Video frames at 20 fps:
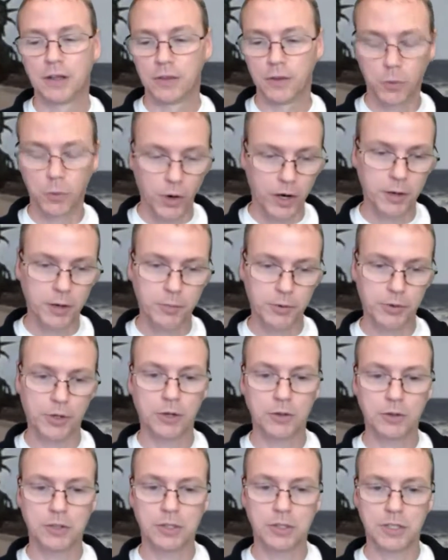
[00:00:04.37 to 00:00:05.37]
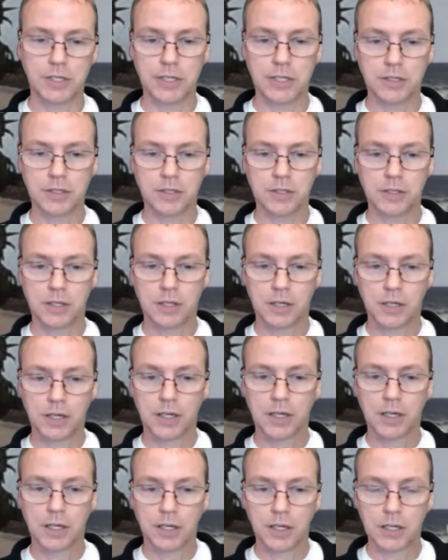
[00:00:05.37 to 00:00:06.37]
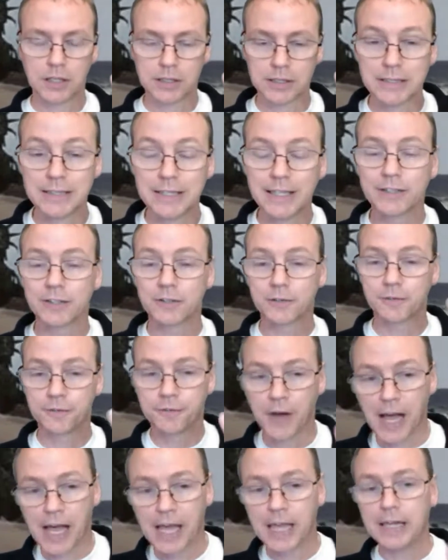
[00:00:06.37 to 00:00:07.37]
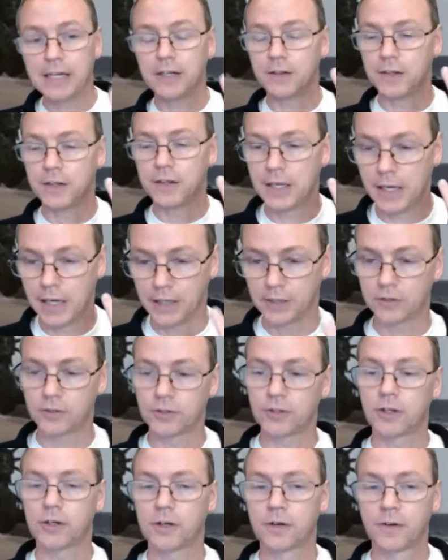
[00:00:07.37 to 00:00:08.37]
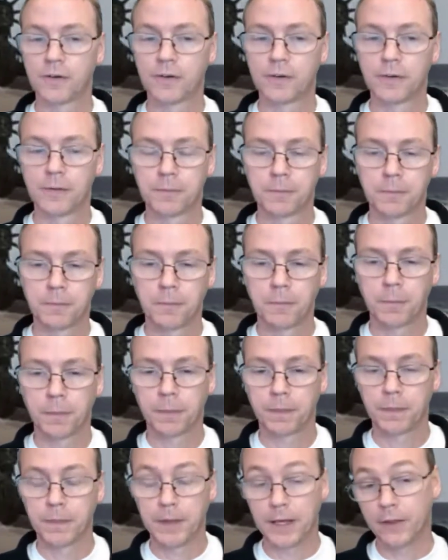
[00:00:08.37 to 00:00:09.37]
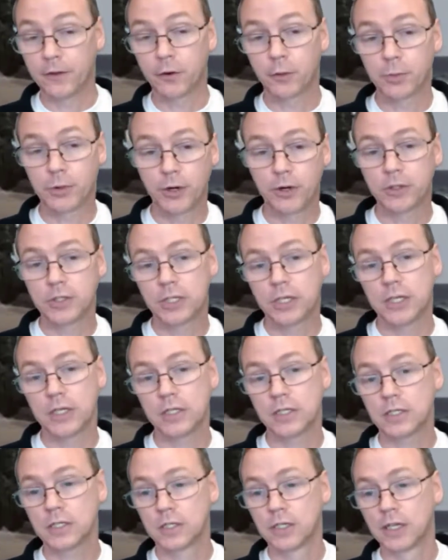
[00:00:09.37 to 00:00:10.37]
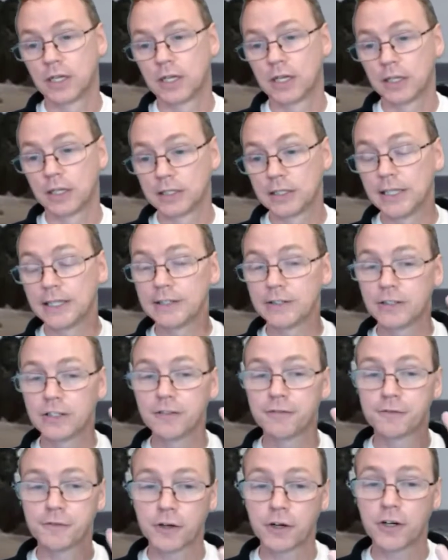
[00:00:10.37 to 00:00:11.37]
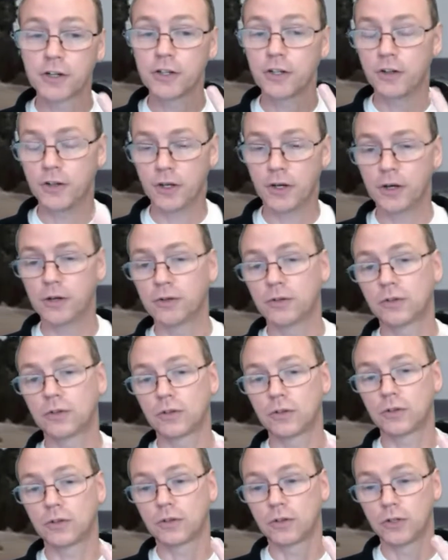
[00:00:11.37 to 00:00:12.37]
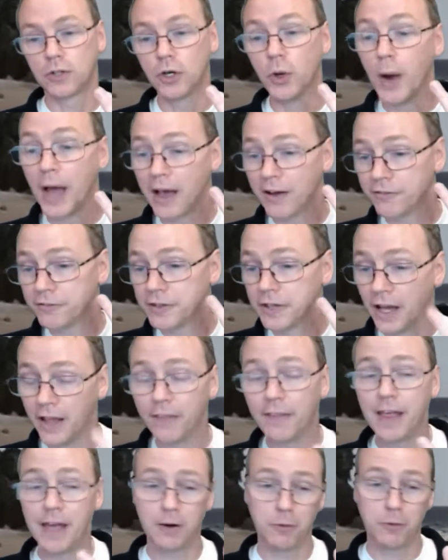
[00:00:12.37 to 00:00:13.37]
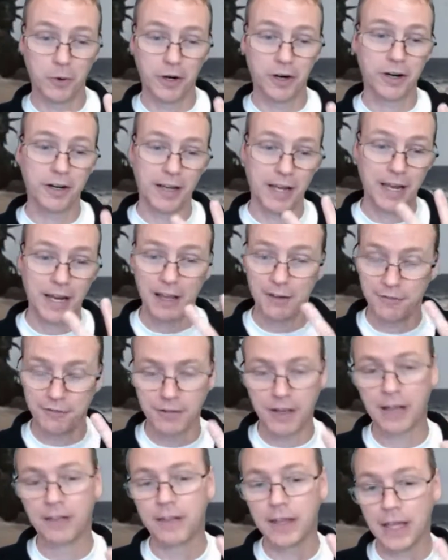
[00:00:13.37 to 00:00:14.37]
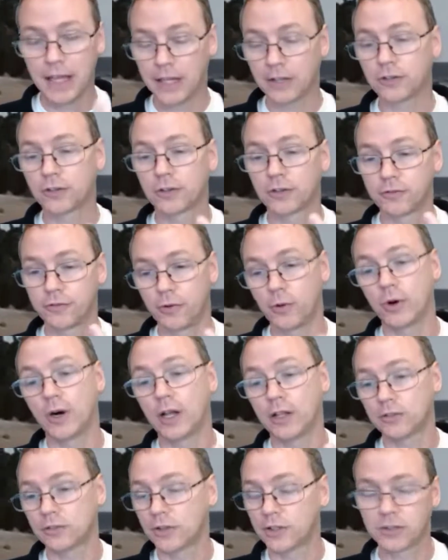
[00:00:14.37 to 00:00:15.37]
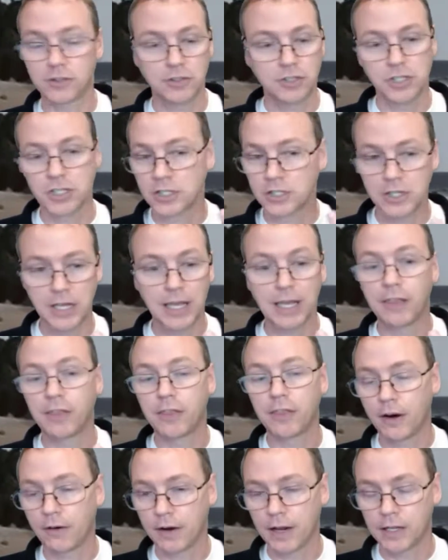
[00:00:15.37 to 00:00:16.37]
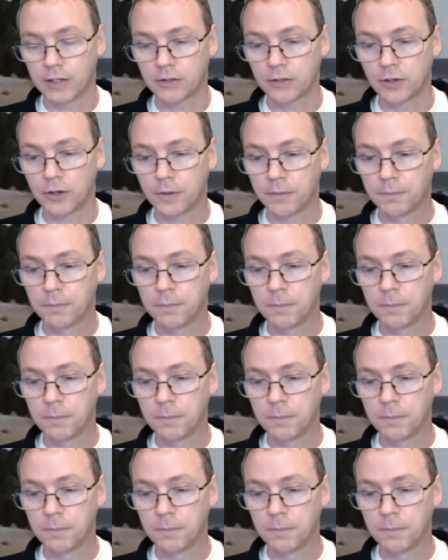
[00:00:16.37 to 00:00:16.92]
The one approach is, let's find the answer. The other approach is, let's defer to those who have done that work and have found the answer for us. Let's just take their answer.